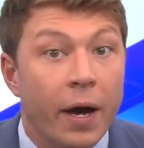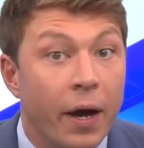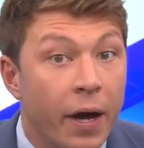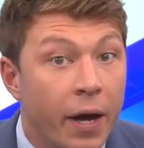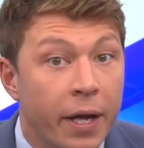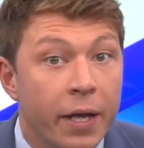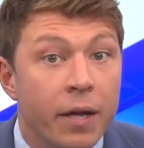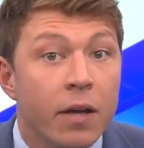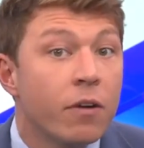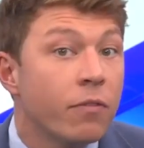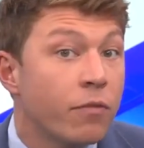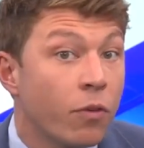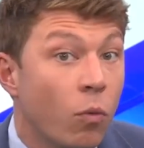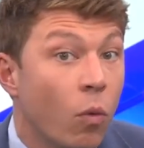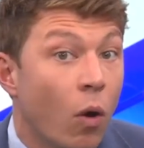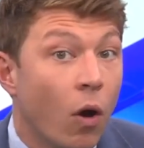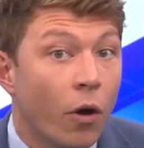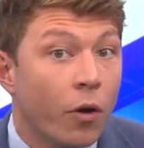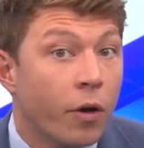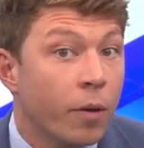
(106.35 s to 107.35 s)
I, for
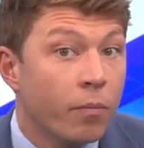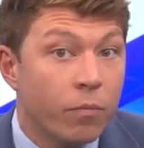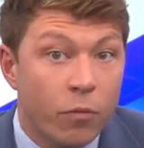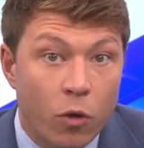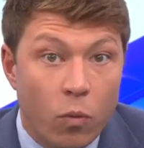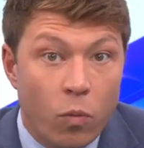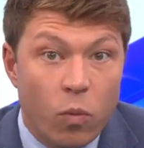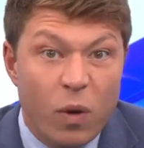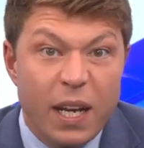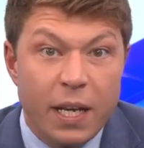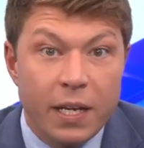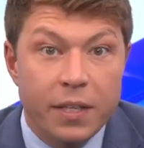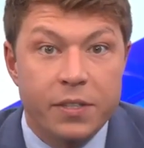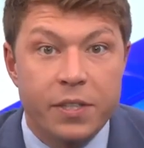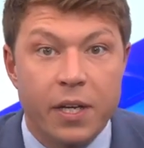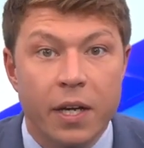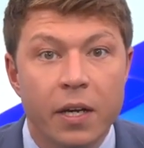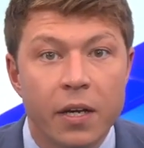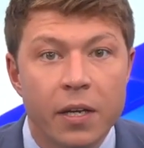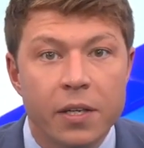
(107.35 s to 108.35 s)
one, am not willing
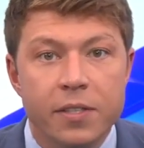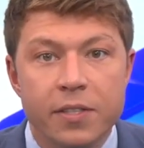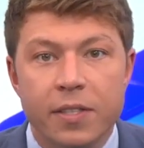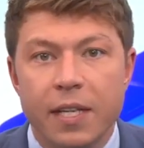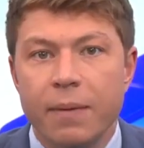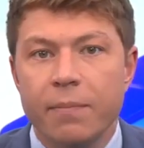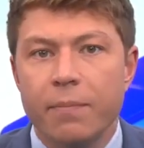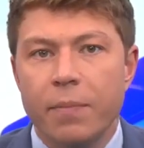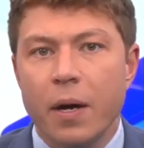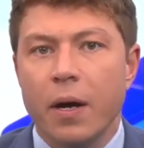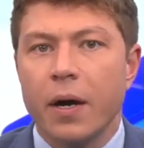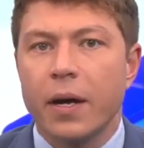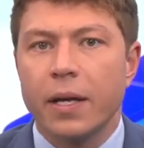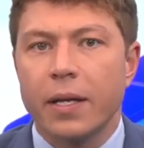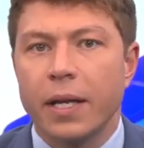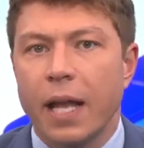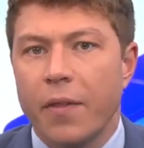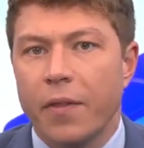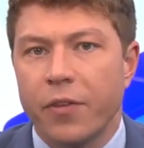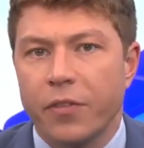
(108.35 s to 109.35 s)
to stand by
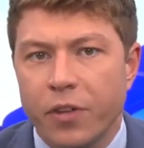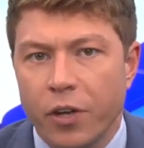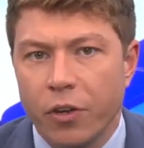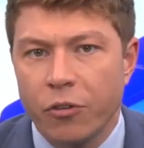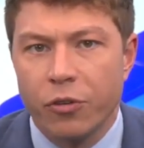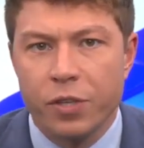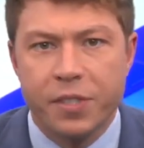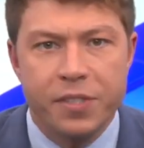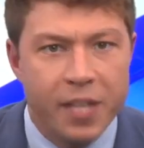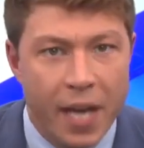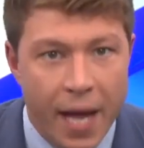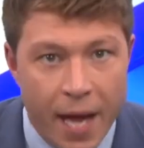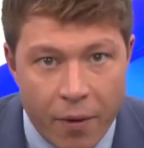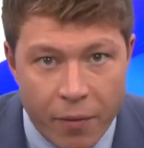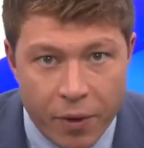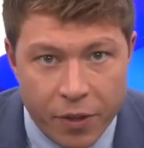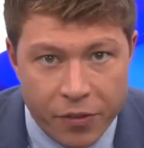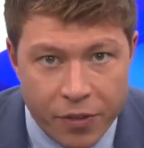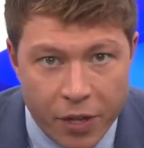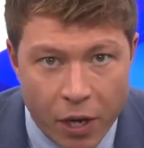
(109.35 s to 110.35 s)
and let this country
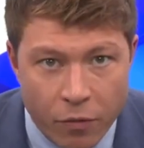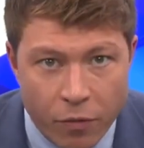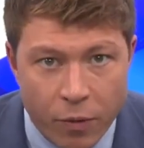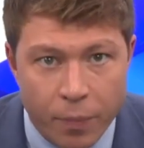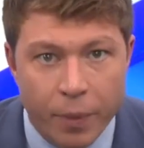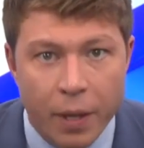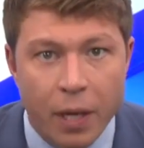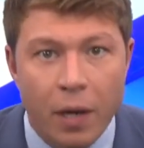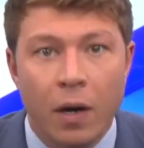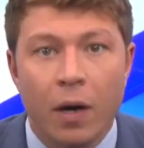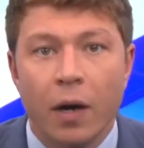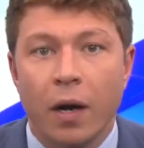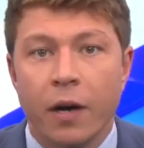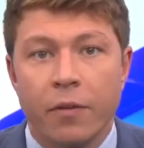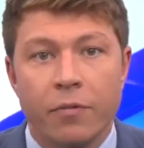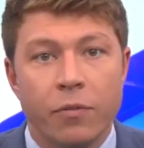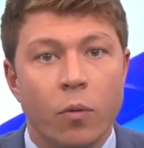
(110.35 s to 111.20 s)
tear itself apart.